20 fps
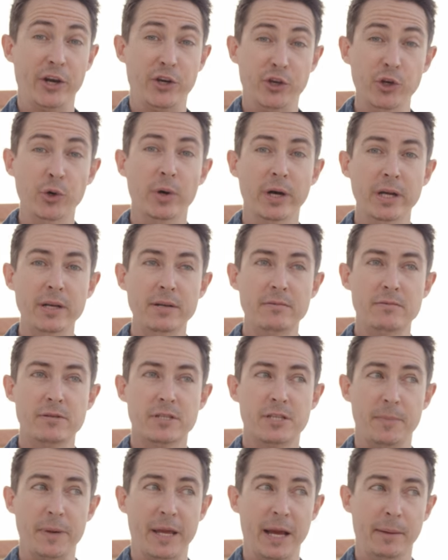to do it
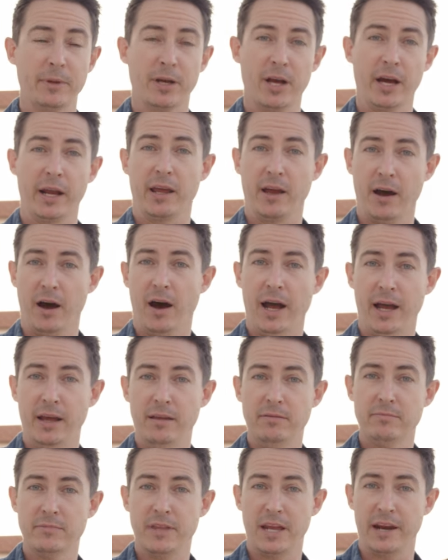to become the kind of
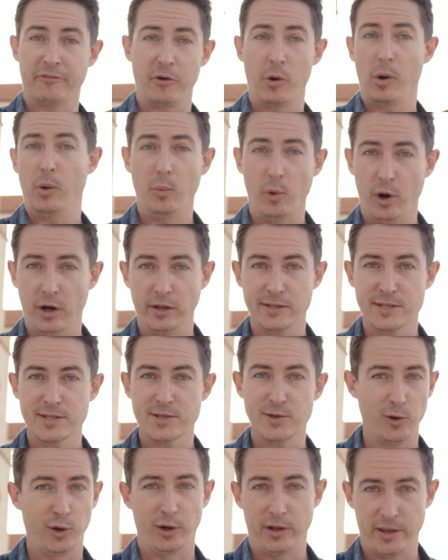guy that everyone
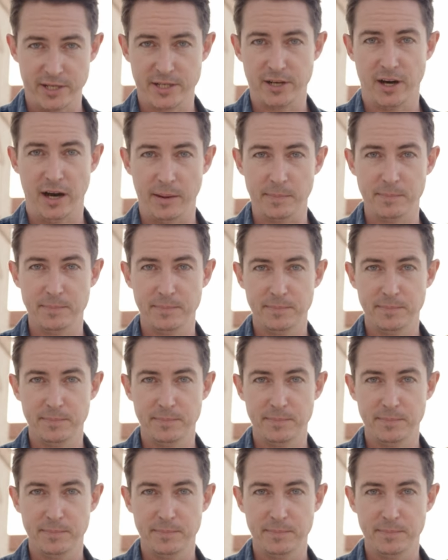wants all of the time.